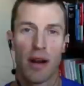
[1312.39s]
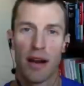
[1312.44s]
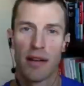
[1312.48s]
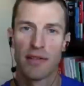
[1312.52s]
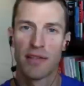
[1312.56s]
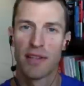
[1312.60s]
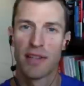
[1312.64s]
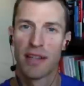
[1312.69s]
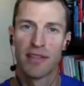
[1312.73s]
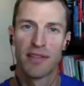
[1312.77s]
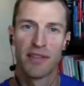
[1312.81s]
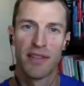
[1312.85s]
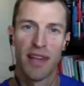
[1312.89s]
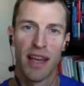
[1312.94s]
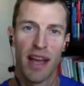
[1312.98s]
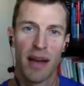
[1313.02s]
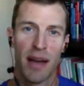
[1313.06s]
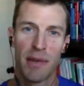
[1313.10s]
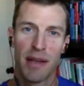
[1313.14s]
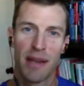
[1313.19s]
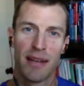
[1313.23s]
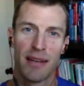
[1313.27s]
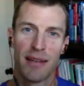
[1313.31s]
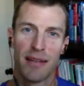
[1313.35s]
I was going to say, I
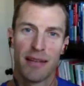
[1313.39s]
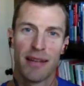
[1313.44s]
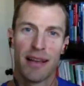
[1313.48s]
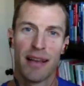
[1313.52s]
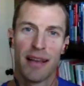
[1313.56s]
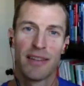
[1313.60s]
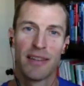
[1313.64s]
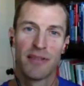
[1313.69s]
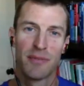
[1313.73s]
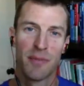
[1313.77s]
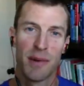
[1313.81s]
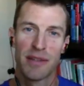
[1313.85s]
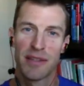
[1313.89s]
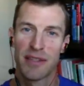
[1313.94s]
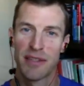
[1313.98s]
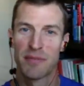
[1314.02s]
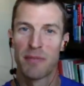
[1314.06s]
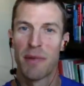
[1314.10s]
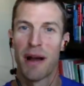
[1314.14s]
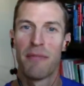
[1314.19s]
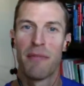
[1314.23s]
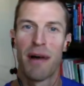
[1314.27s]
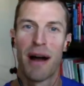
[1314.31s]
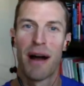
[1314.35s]
mean, as much as
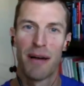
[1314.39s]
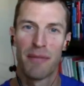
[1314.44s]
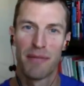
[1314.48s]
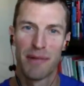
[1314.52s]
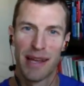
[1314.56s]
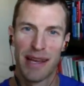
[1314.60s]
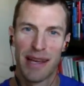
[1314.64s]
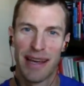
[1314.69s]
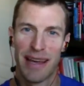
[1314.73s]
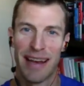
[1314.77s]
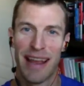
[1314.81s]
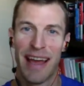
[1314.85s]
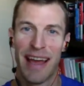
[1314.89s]
my mom did,